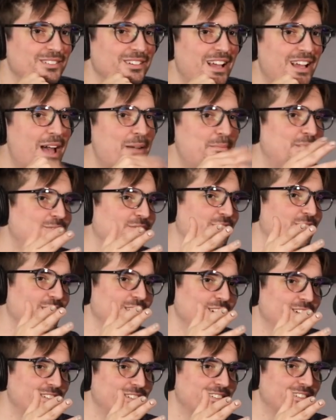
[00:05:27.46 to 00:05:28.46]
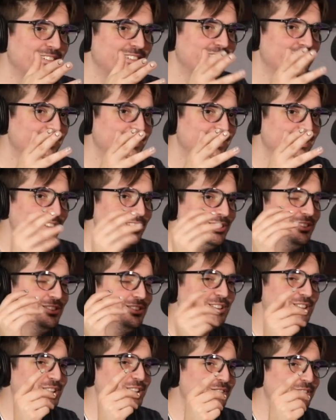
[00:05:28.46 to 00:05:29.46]
happy for you. Thanks. You
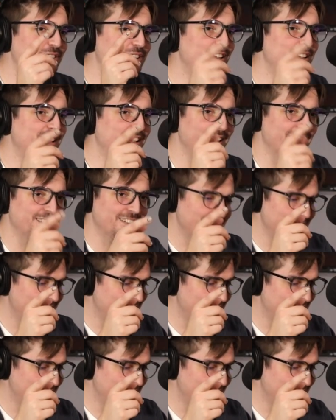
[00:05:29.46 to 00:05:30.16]
deserve good things.